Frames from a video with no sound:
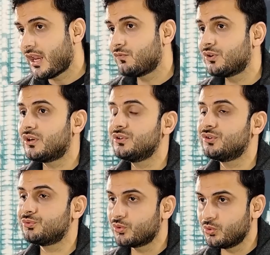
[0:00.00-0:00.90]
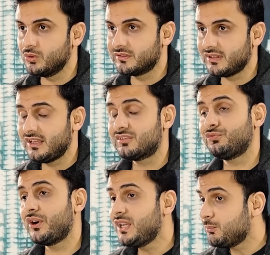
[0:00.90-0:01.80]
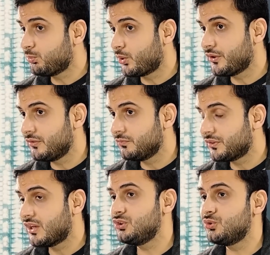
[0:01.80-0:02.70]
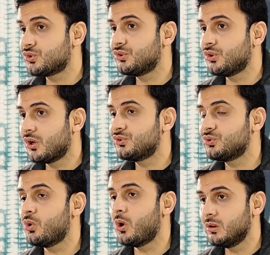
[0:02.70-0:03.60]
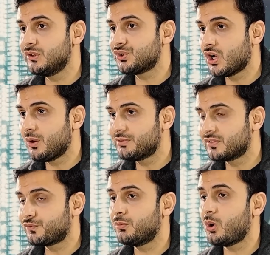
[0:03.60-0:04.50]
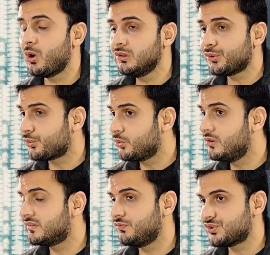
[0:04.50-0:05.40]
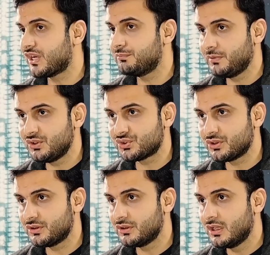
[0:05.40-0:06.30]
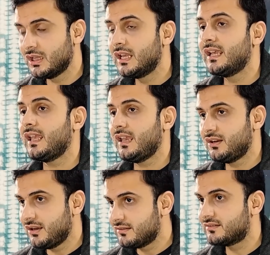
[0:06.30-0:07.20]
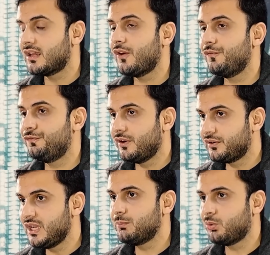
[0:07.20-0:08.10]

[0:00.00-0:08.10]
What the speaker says: and what are the roles. It's very important that you should not do all the jobs. From all the roles which I've mentioned, it is very